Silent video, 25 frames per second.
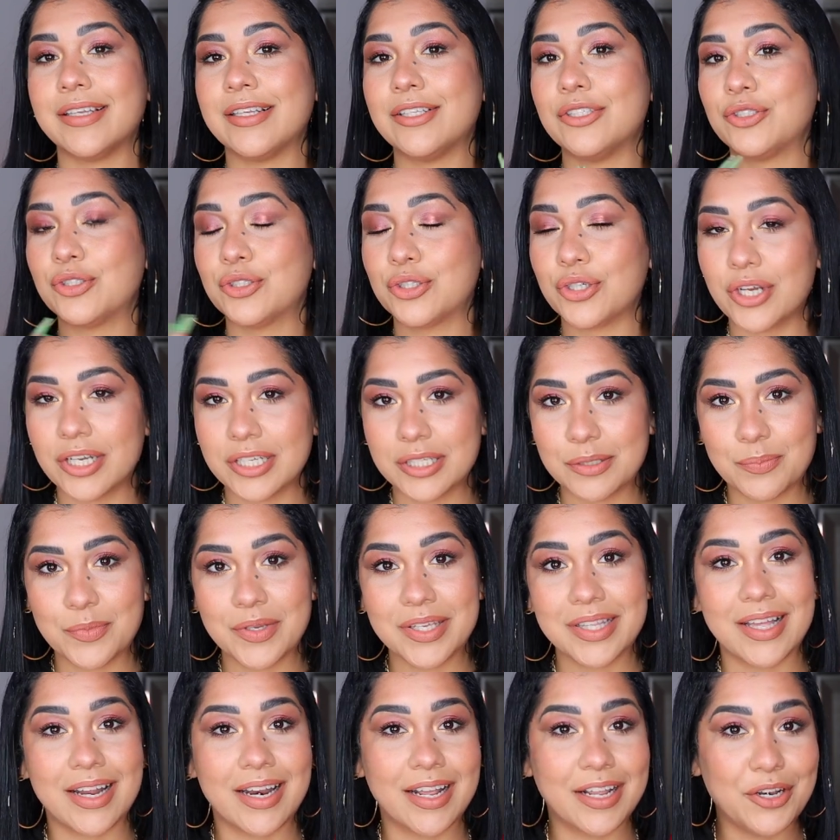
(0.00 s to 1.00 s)
And trust
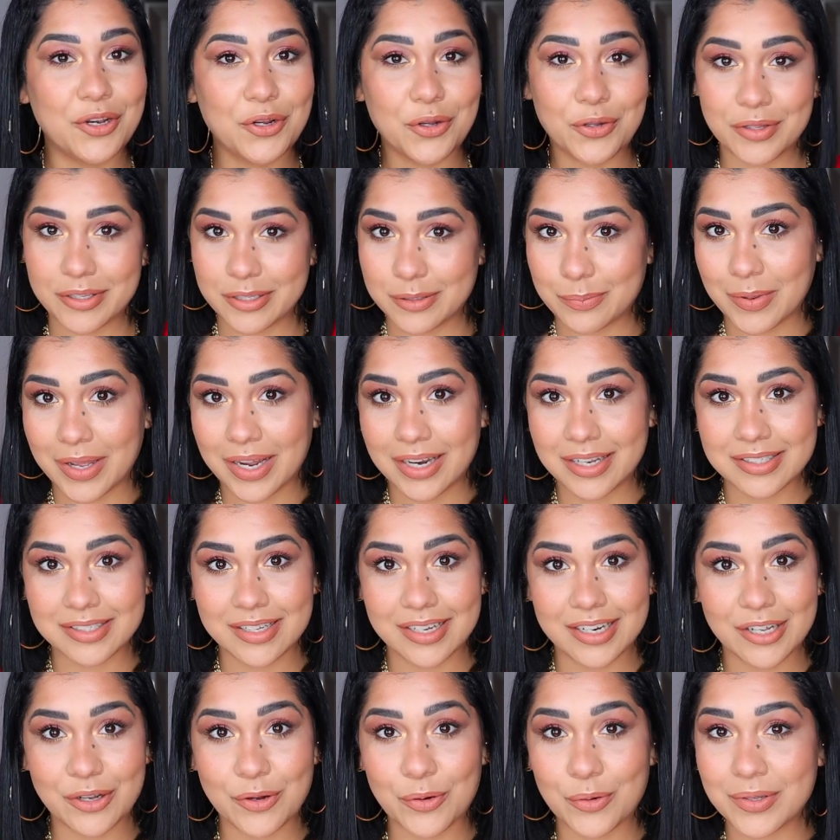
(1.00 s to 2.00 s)
me that I know this palette is
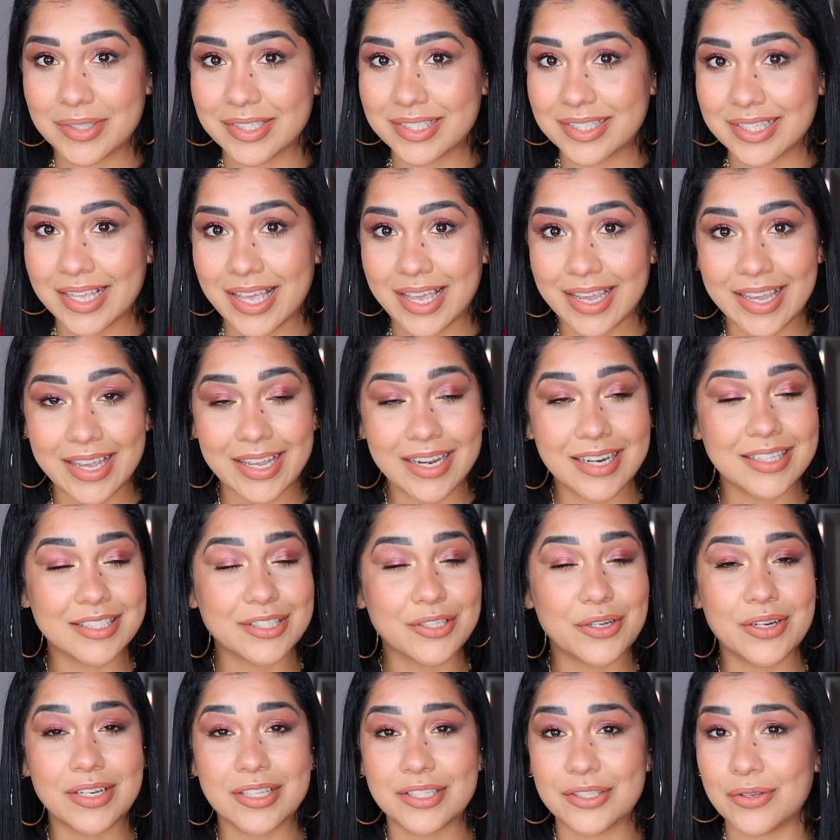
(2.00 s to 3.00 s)
going to go in second. It's
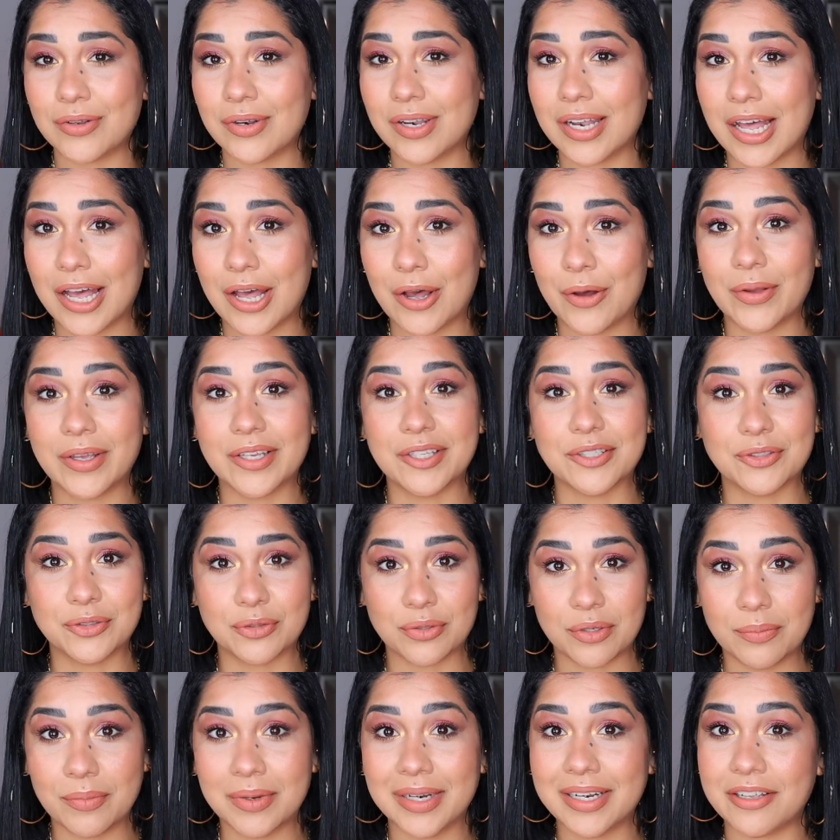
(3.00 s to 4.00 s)
going to sell out
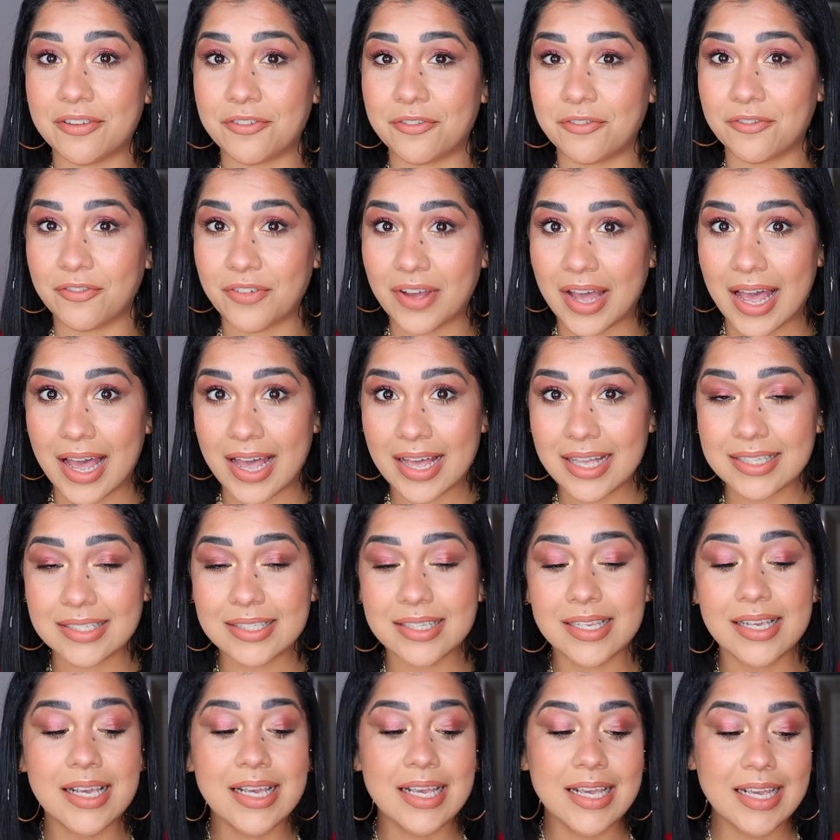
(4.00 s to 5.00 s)
extremely fast.